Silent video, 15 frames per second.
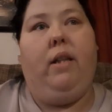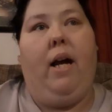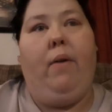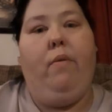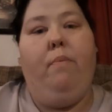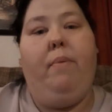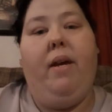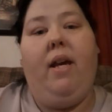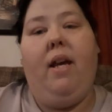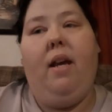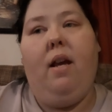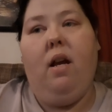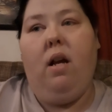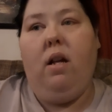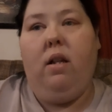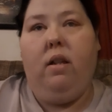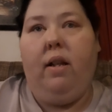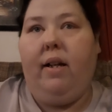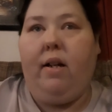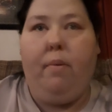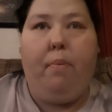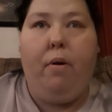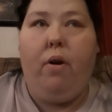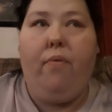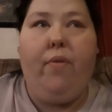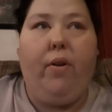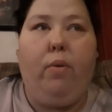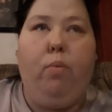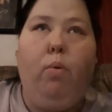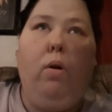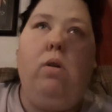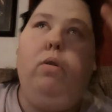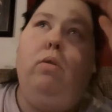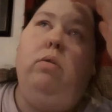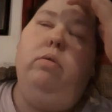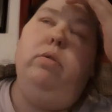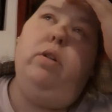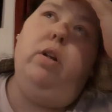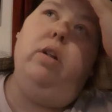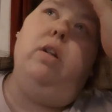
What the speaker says: that would be like a perfect world,